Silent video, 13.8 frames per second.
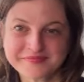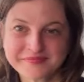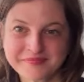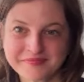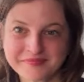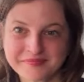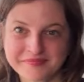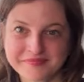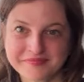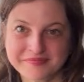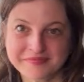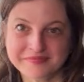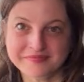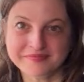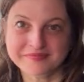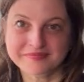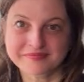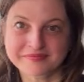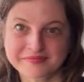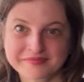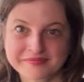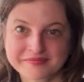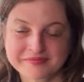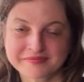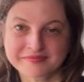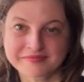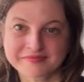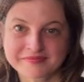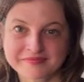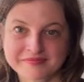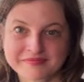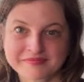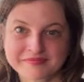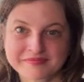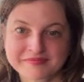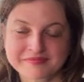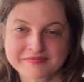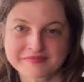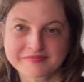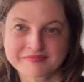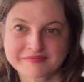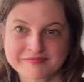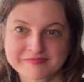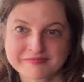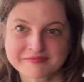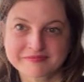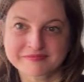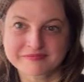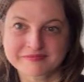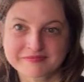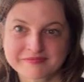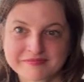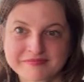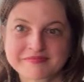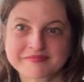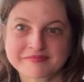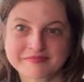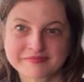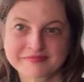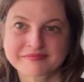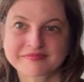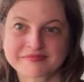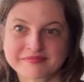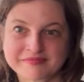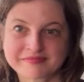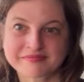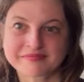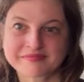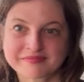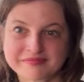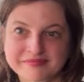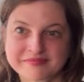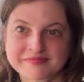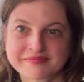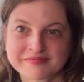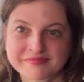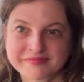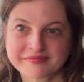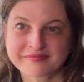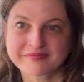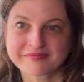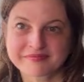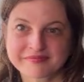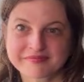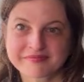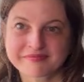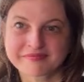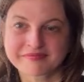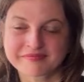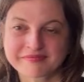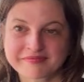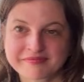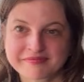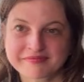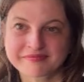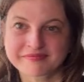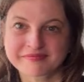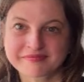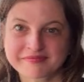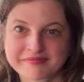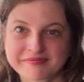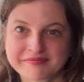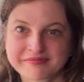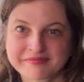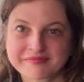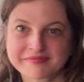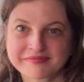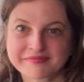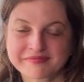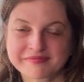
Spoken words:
No words are spoken by the person on screen.